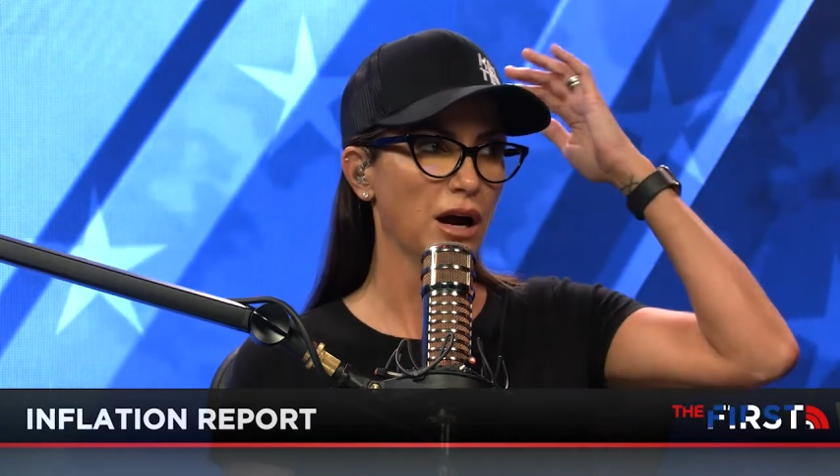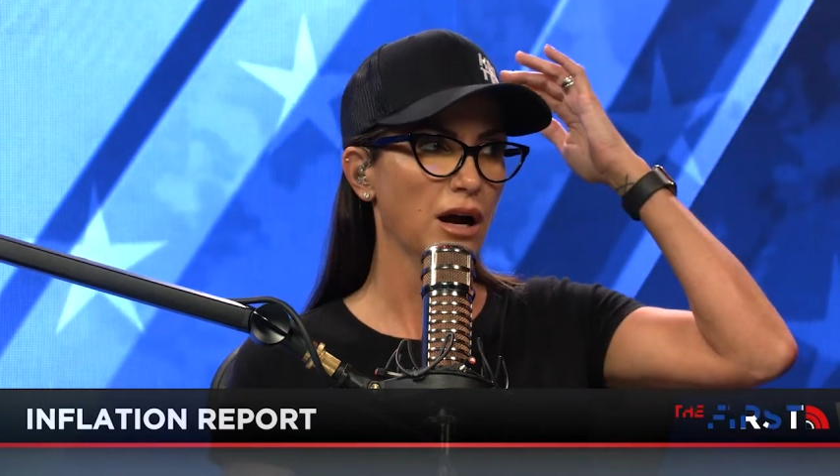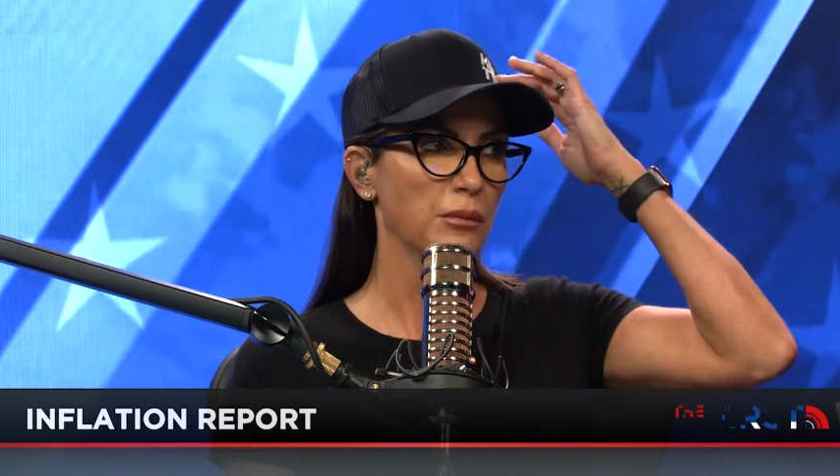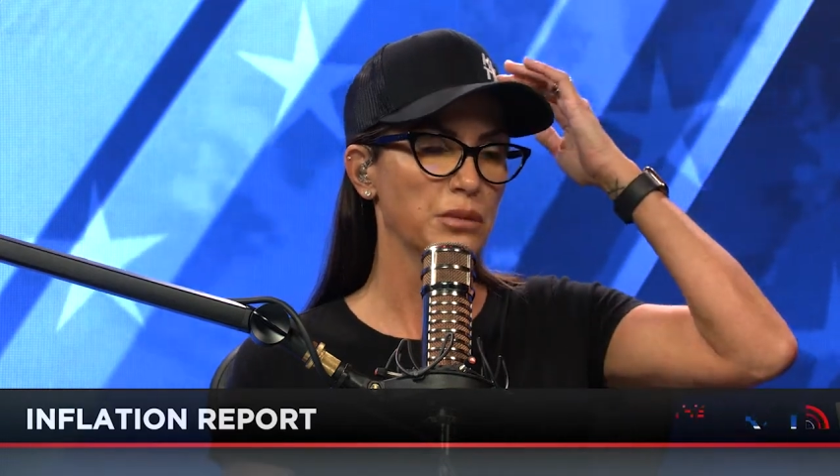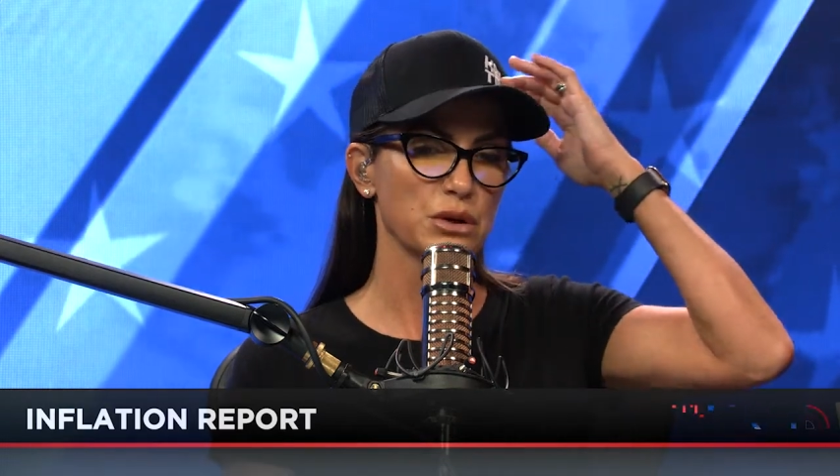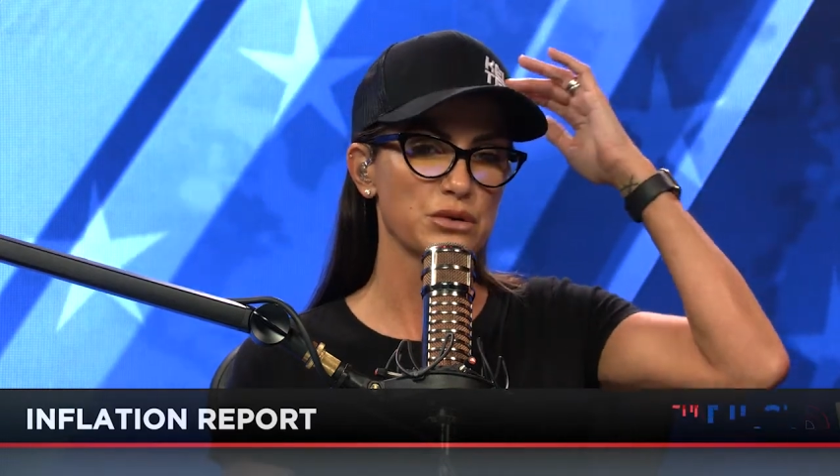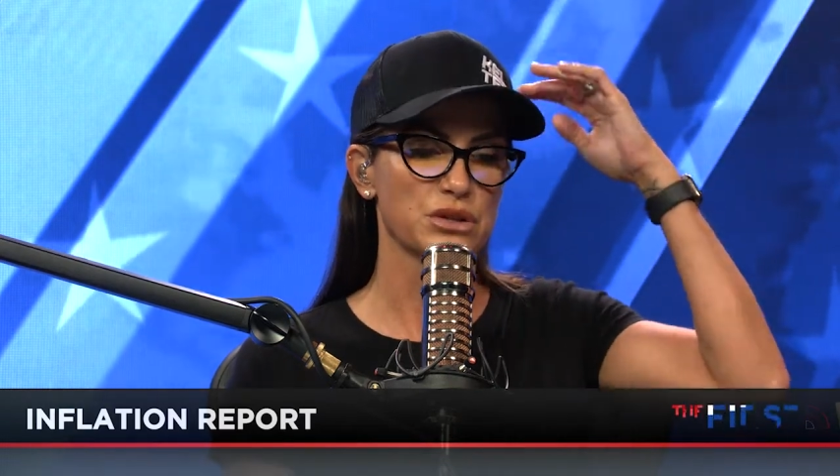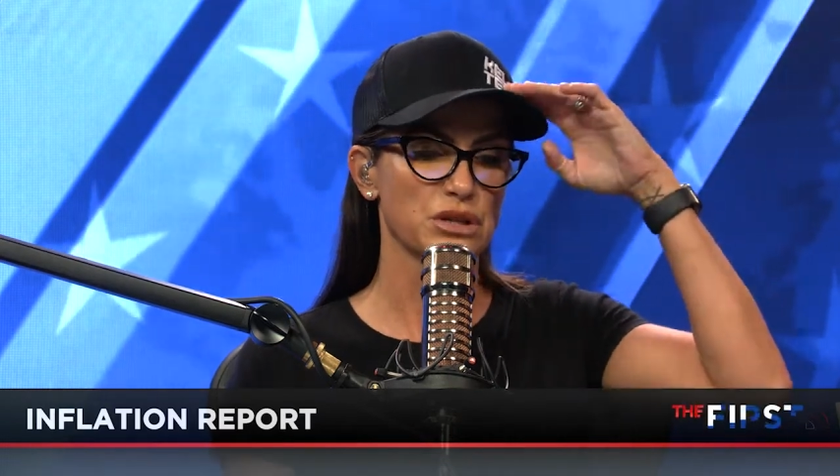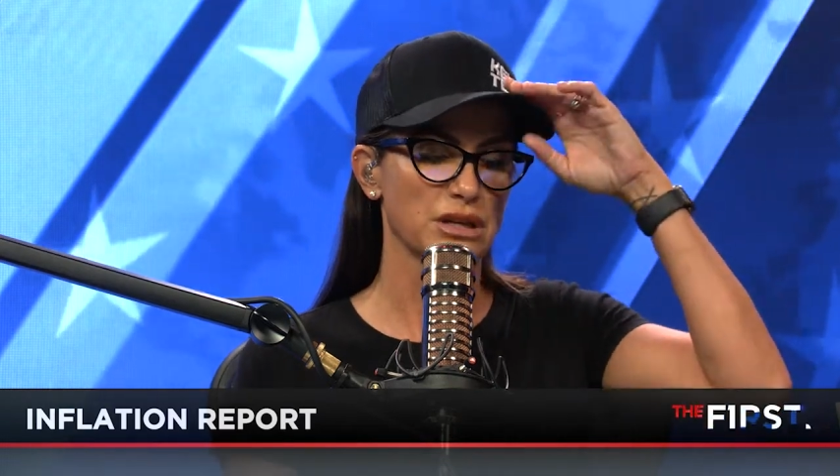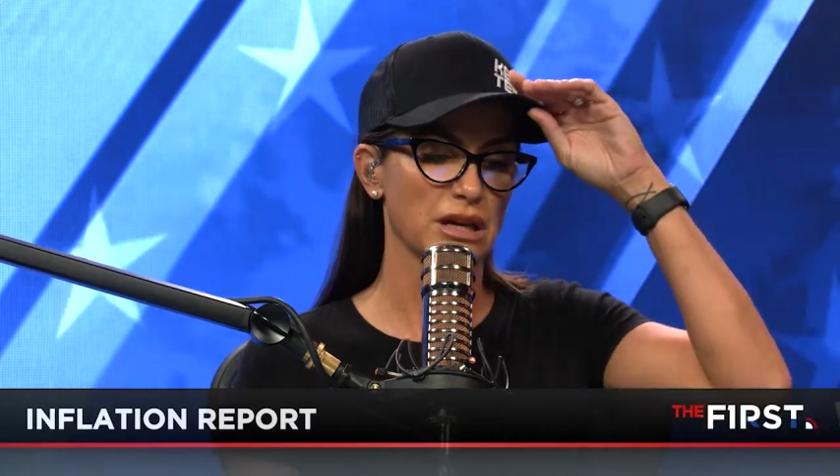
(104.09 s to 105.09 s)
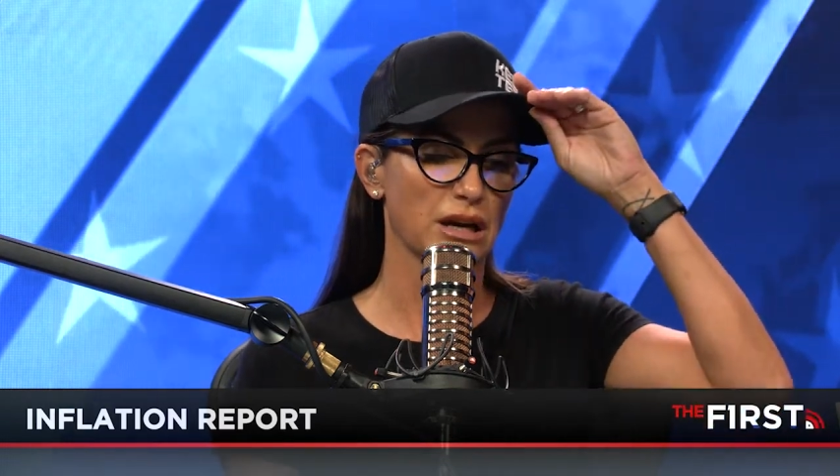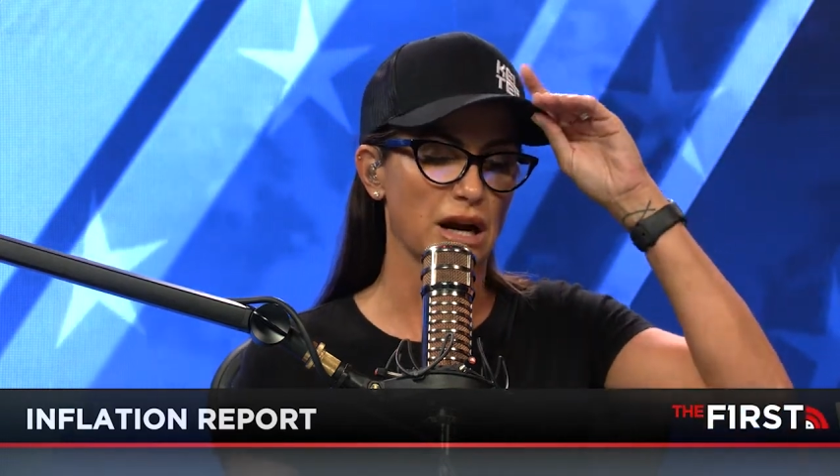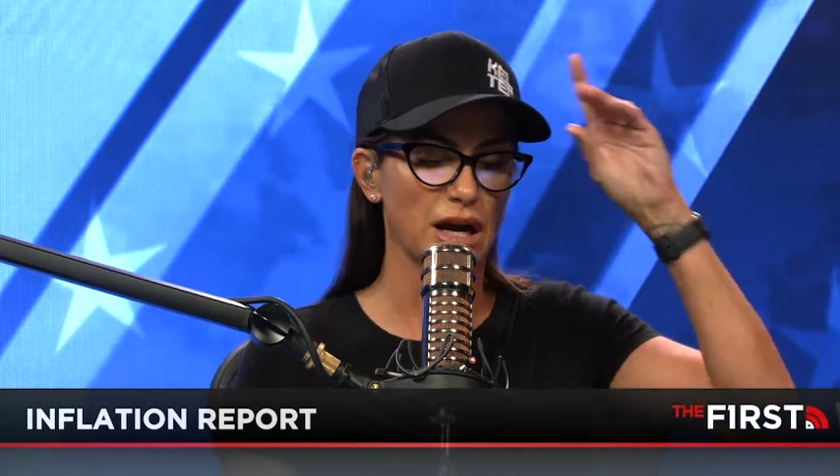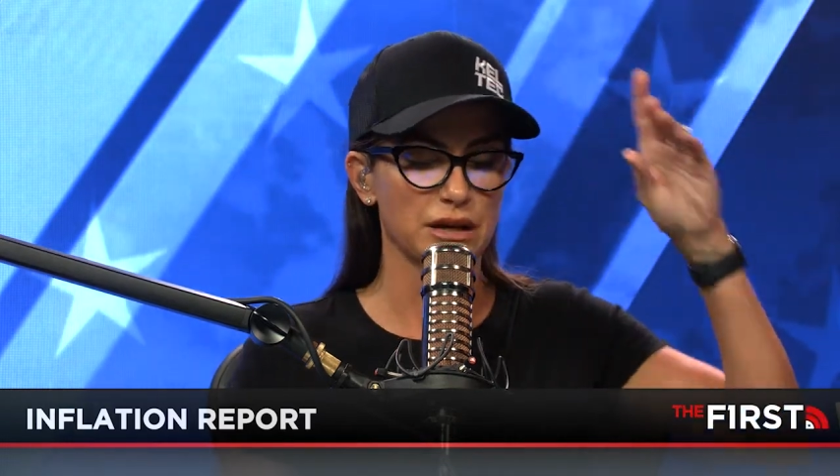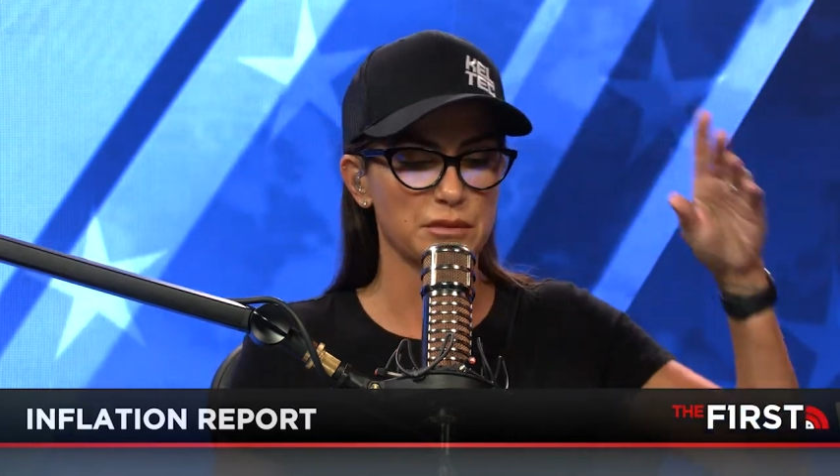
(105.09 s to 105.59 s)
a boost to the
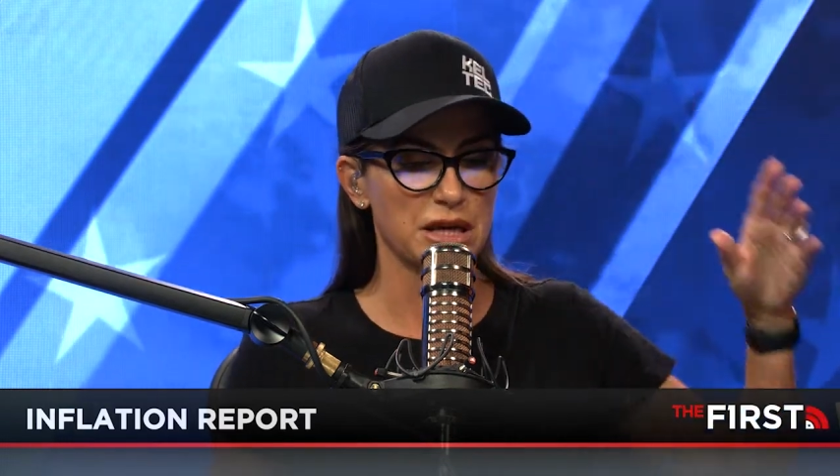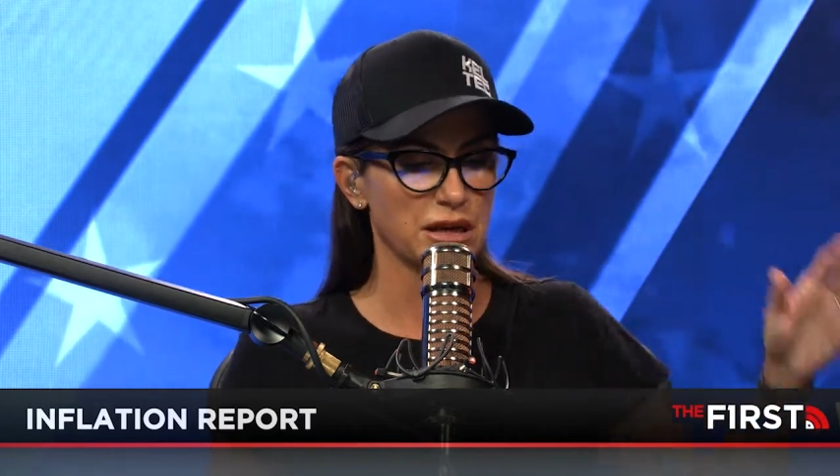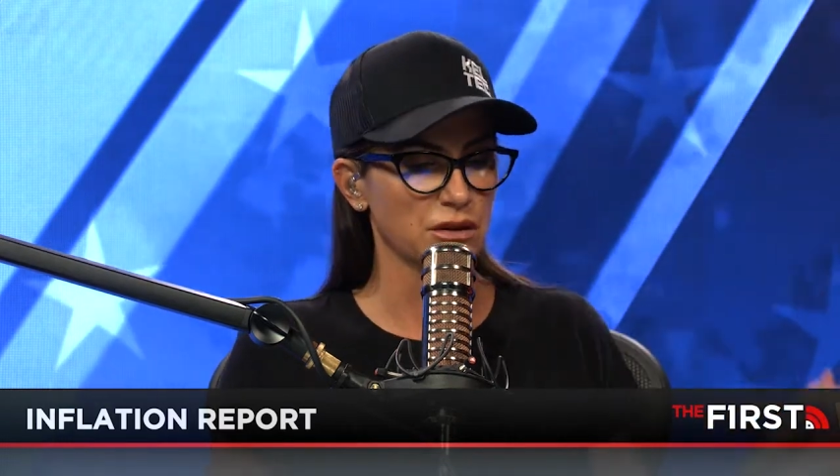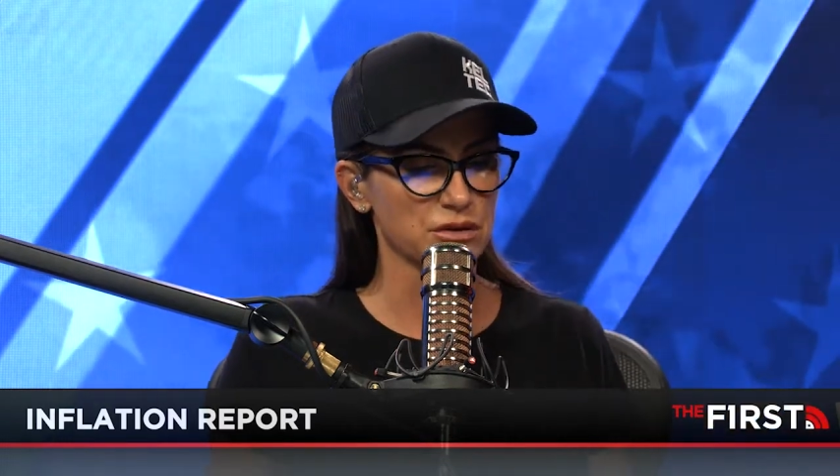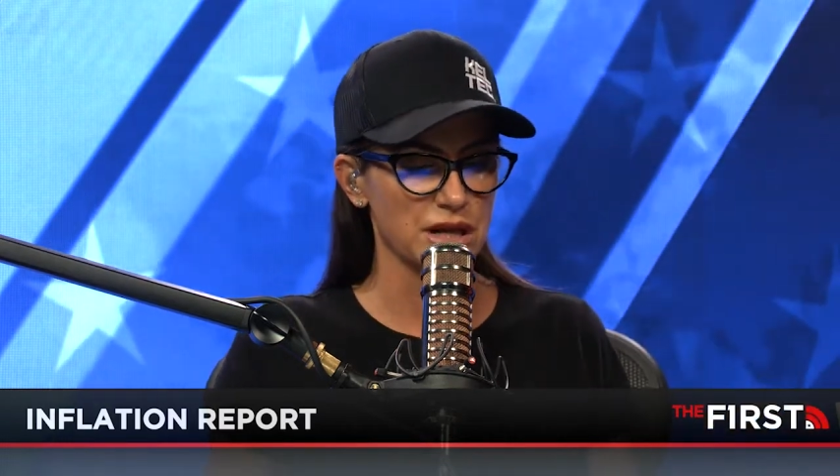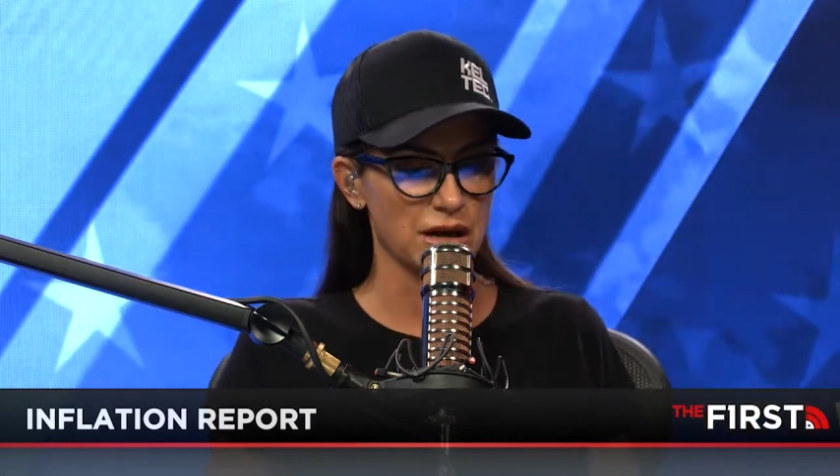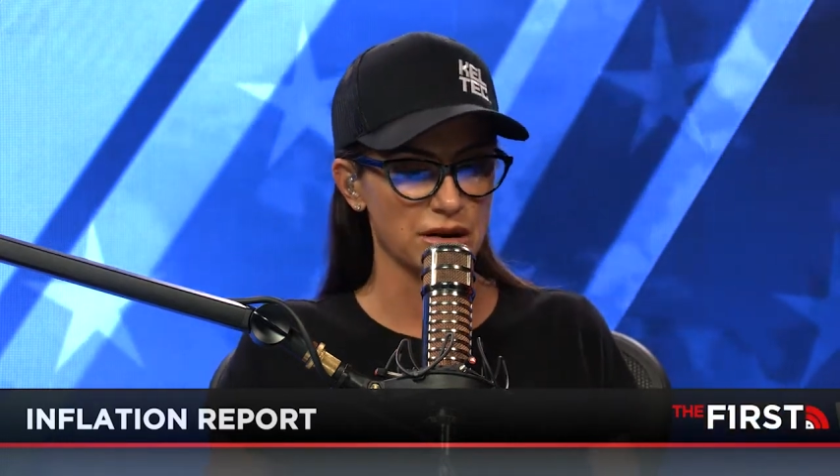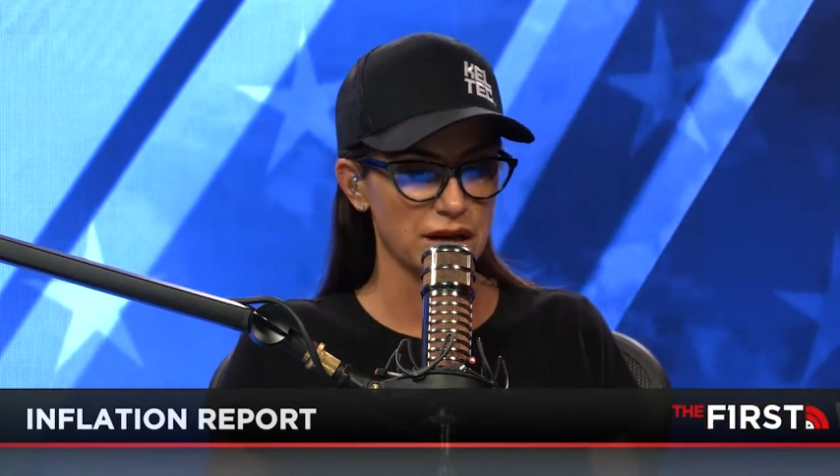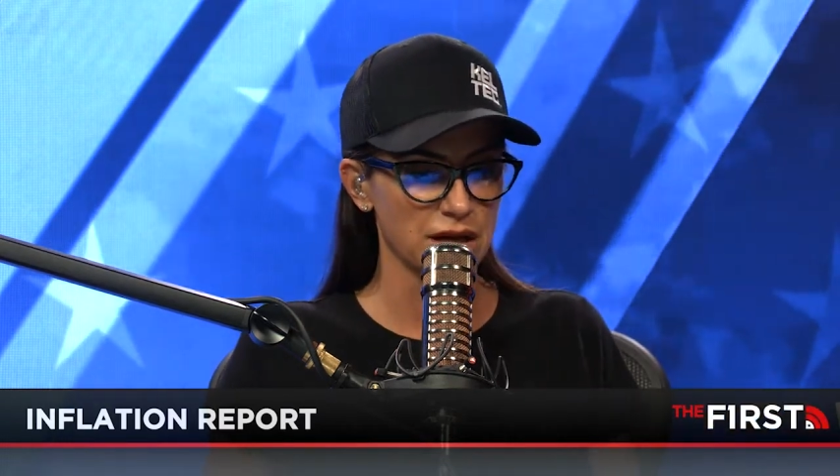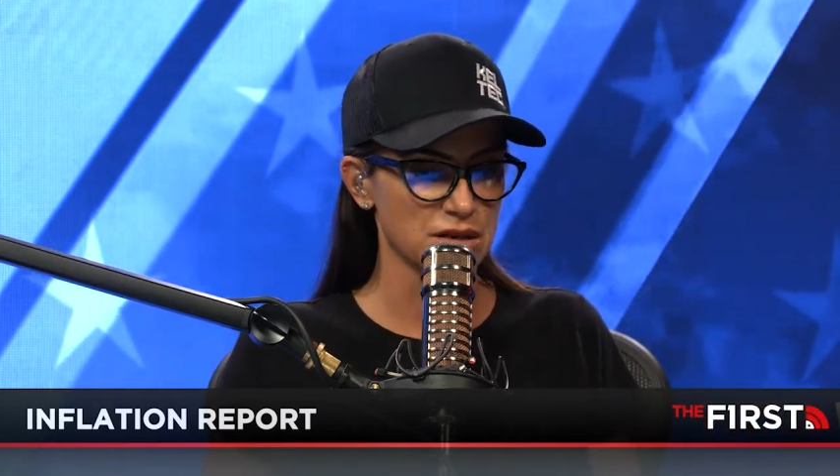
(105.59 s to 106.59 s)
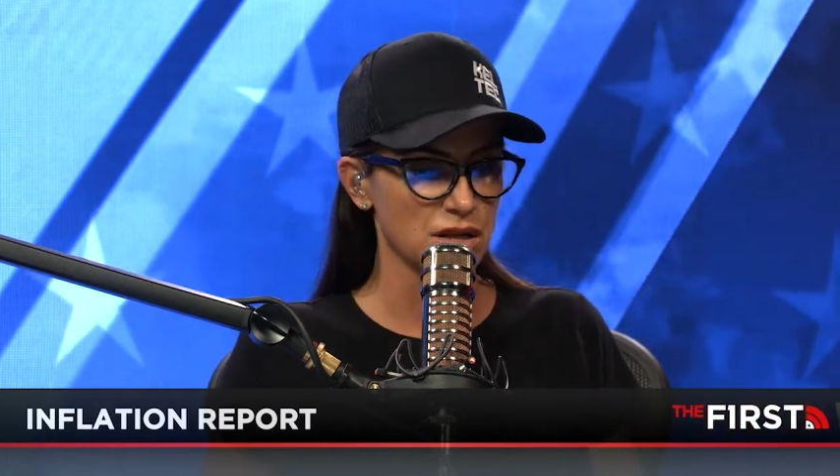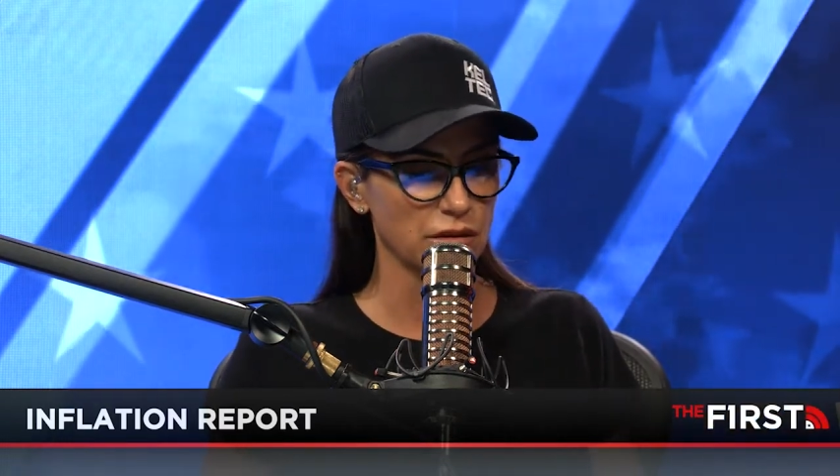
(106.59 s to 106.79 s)
economy in those areas,